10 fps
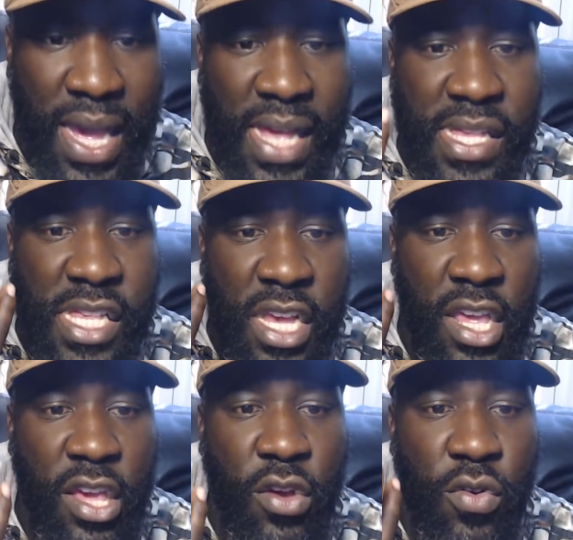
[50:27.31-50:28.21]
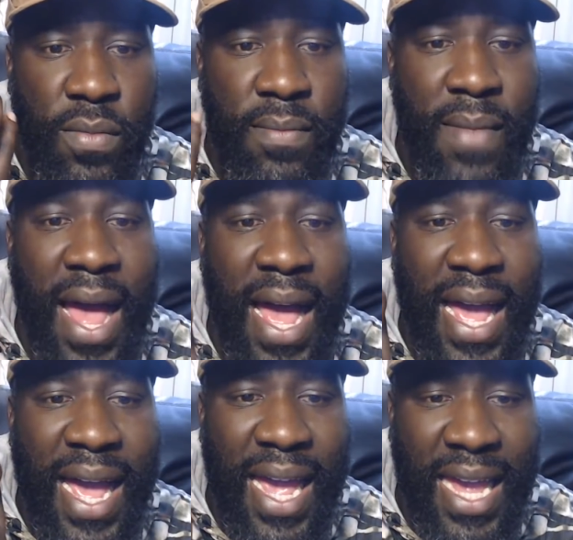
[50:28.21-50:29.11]
execute my
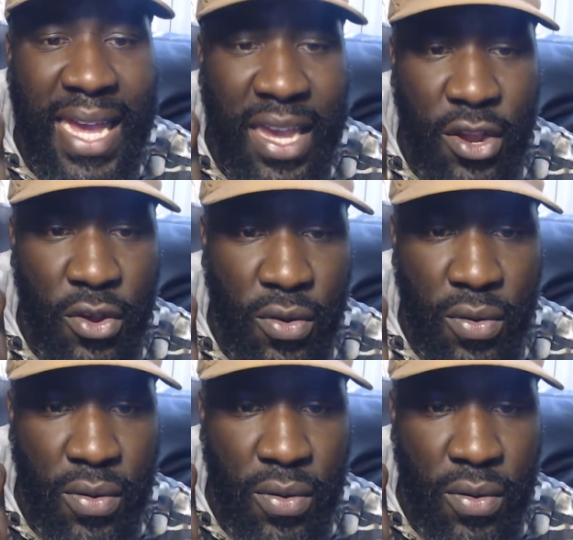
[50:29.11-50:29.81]
anger.